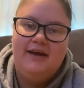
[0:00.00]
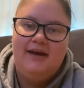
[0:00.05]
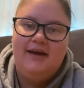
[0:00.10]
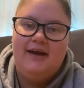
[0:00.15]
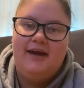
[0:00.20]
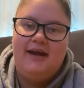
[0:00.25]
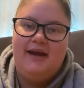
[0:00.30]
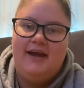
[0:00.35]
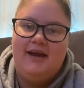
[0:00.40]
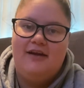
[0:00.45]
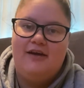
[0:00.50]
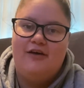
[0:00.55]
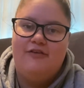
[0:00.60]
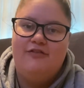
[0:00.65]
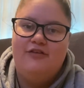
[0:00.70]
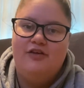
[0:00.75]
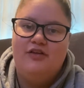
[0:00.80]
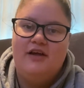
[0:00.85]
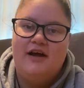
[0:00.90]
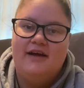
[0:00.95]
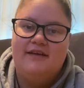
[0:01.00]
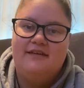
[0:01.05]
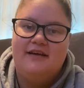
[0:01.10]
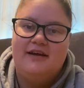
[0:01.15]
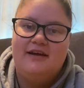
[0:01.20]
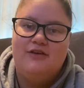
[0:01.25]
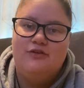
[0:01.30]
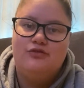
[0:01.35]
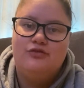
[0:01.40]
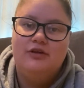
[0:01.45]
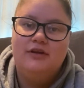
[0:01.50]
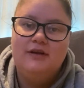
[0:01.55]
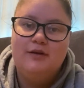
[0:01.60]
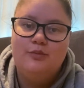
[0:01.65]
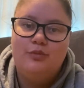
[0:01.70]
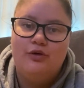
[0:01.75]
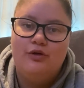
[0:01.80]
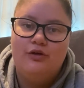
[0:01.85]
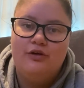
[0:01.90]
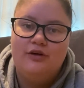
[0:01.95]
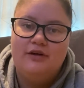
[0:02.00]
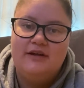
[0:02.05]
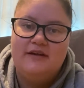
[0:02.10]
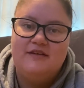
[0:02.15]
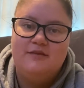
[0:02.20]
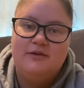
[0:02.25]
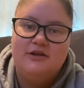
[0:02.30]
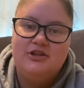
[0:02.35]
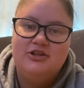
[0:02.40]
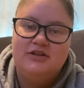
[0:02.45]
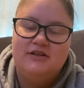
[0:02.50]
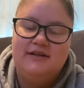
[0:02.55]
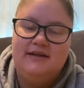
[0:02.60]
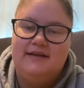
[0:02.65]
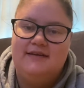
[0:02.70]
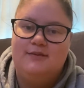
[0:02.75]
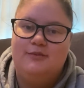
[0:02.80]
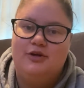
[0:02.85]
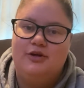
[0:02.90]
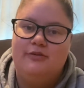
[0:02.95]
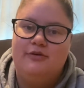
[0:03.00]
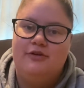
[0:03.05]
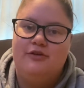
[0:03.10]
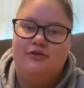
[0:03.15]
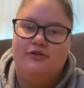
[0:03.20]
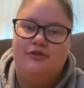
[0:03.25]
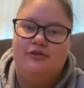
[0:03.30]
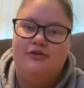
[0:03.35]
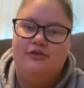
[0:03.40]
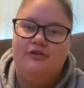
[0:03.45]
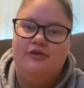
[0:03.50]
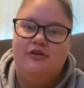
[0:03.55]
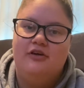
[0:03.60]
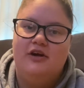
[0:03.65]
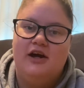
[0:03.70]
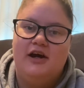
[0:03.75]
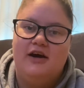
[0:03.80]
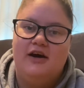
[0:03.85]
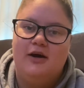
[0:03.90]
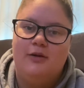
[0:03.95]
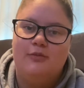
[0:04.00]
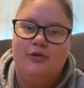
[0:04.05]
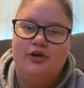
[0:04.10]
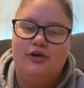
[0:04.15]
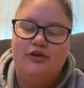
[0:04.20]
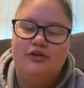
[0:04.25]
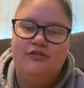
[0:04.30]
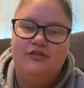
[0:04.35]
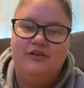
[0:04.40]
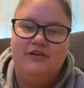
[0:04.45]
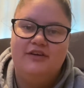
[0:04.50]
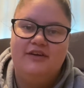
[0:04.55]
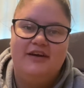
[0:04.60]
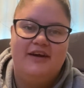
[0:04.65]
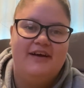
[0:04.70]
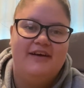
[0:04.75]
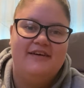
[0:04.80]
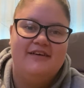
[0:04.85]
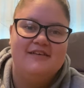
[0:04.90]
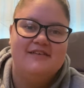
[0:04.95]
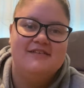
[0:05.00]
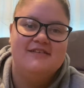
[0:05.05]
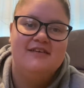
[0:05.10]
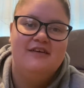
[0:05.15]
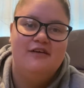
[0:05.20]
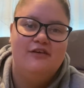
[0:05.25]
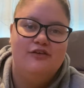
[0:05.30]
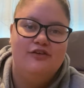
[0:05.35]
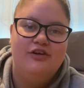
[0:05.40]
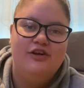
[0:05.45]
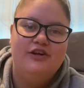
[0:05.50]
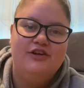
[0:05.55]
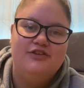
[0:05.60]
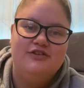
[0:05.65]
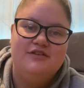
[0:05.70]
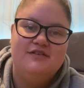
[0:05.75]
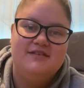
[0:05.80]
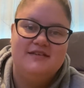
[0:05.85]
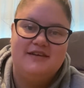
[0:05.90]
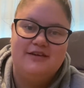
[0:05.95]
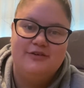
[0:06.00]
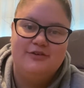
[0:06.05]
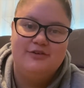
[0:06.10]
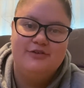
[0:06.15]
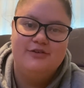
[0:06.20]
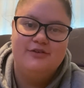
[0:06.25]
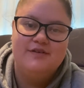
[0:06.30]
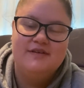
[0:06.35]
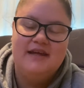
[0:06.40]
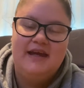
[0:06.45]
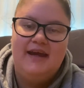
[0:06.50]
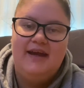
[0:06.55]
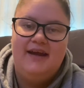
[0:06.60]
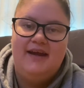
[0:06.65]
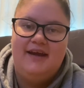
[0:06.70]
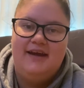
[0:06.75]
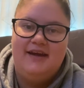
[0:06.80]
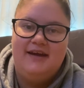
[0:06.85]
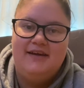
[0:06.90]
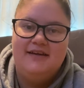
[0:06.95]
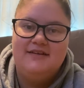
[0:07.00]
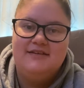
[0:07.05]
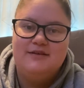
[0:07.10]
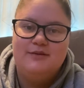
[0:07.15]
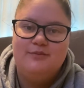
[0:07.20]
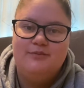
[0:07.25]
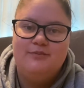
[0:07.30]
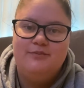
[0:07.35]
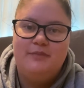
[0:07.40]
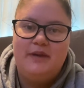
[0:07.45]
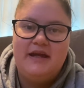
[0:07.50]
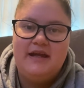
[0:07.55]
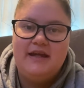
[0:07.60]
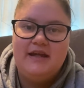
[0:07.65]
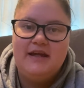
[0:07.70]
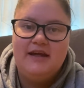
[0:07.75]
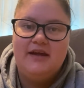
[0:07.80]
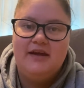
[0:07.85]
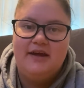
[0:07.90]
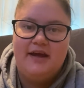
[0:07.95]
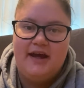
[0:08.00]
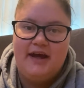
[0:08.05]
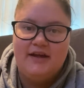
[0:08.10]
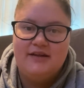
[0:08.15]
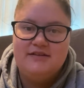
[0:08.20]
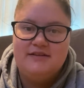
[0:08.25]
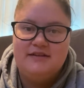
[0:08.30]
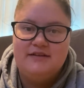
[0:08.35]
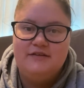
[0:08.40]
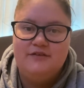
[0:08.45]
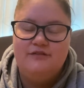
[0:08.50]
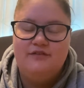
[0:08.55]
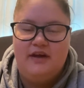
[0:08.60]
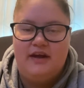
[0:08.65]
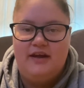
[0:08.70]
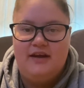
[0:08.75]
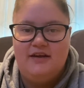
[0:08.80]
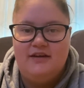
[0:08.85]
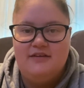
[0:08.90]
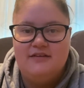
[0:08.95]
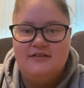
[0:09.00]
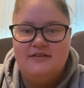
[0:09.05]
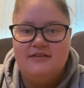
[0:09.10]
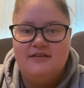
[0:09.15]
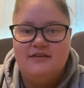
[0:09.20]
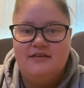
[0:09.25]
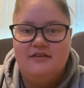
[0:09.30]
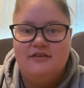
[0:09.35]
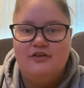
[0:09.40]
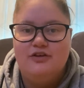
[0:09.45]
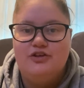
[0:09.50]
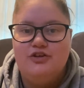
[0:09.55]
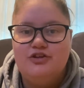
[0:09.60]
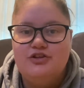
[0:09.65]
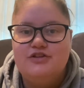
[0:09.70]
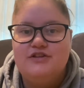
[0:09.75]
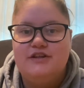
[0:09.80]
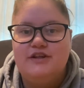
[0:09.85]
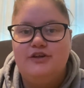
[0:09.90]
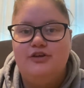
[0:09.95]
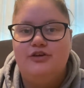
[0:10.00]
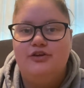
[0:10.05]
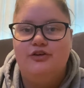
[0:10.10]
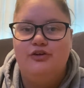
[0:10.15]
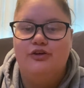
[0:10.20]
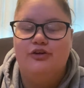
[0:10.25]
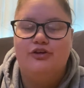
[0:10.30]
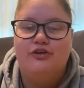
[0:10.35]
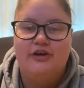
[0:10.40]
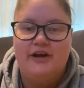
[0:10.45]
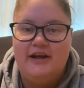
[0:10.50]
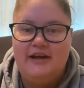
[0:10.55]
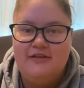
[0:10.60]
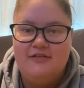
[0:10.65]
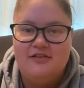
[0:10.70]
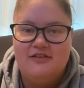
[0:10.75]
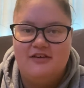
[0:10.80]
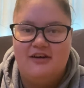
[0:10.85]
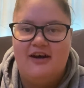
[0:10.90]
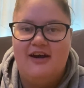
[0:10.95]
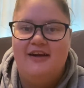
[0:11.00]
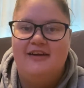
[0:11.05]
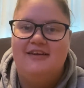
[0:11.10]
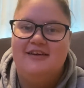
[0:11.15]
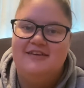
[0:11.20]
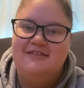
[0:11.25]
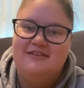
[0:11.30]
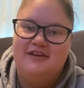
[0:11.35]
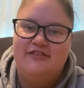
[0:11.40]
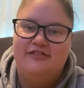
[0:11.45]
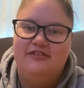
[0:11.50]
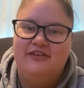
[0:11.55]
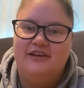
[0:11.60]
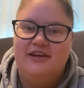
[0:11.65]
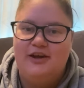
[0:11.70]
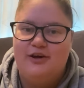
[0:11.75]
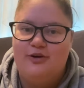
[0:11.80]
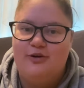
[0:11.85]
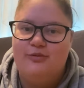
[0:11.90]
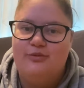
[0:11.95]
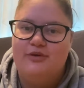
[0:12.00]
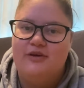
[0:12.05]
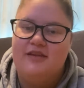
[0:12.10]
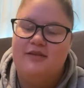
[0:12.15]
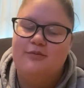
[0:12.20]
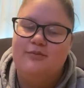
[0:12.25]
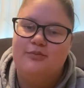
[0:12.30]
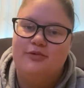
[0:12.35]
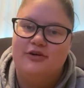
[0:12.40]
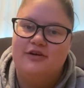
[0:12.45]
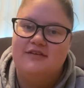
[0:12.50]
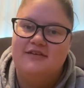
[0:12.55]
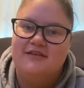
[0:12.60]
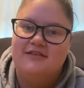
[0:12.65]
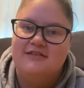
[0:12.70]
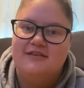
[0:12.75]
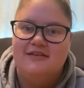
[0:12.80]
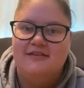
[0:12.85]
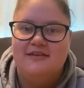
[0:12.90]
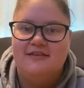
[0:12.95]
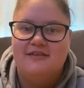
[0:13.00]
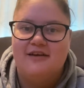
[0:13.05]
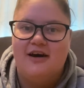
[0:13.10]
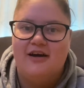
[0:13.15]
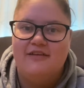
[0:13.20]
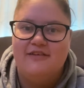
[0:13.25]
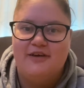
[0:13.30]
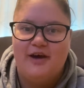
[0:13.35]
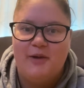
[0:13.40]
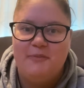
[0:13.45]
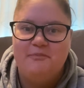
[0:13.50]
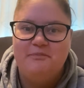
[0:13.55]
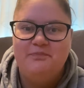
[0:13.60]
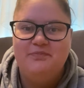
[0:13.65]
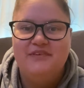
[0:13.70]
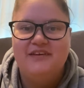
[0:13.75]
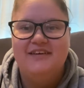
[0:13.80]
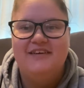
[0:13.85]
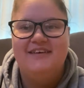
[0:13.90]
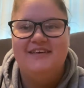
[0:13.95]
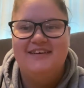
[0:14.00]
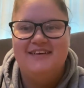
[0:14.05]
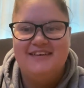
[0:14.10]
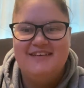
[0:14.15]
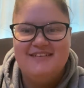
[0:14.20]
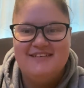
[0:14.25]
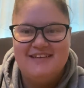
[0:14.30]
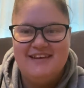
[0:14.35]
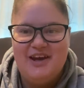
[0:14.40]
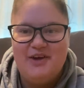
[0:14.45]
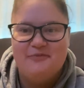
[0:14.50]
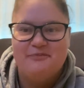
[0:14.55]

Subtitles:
and I feel like that is really important, especially at the moment through COVID, as learning new skills and being active and using your creative side can definitely help with processing this hard time. So yeah.